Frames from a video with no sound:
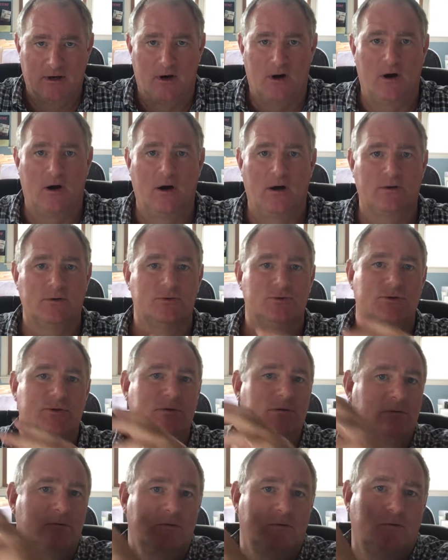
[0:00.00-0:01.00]

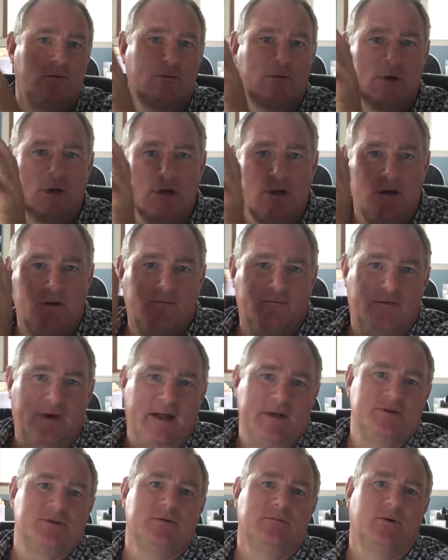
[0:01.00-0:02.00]
onto
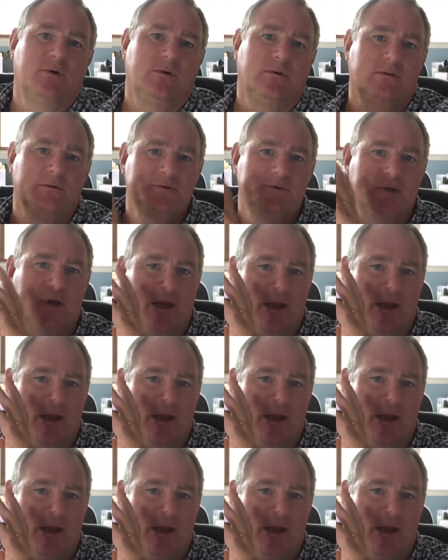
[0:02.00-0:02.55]
vegetables